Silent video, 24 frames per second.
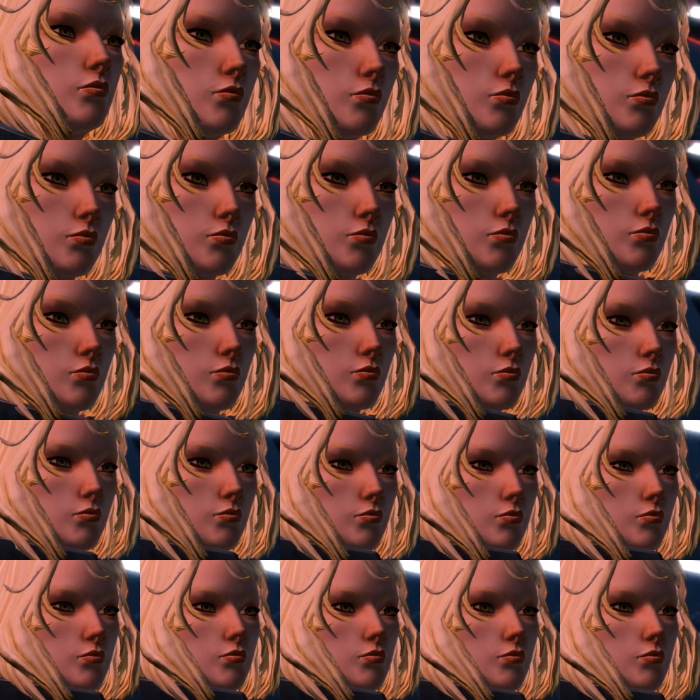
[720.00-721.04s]

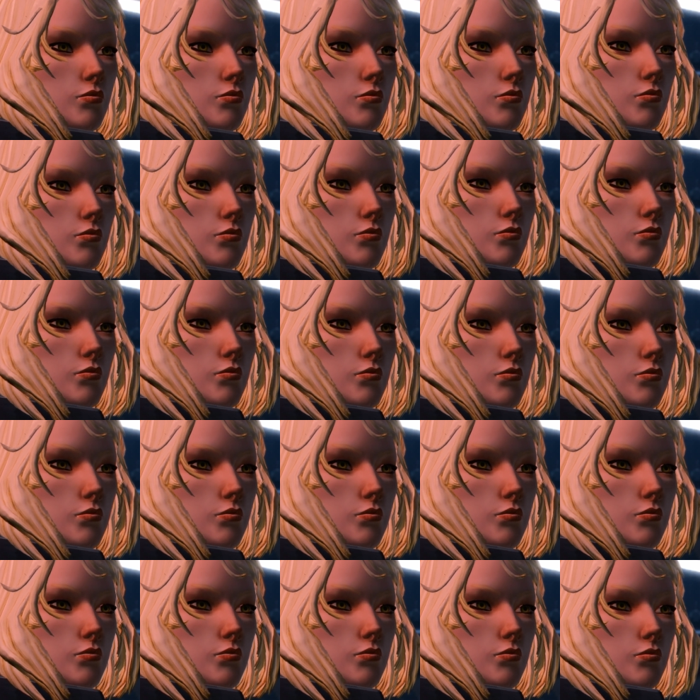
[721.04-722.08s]

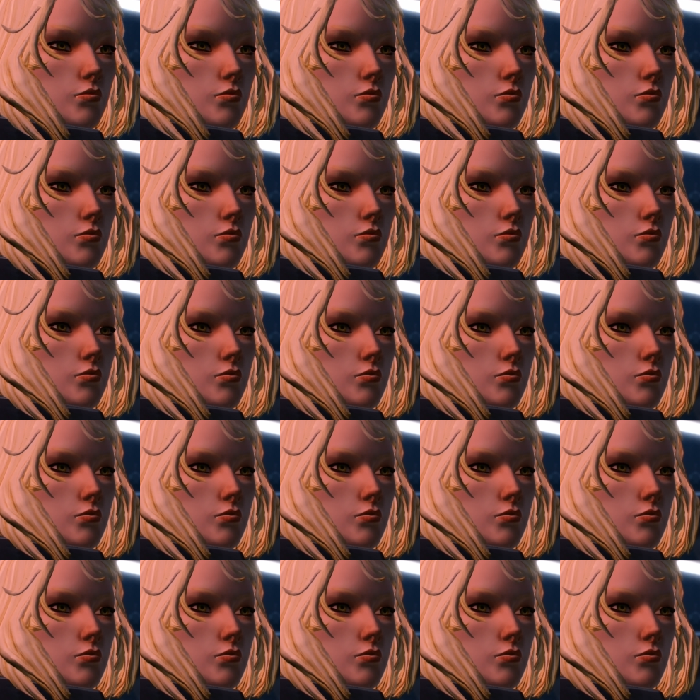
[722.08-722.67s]
(no one is talking)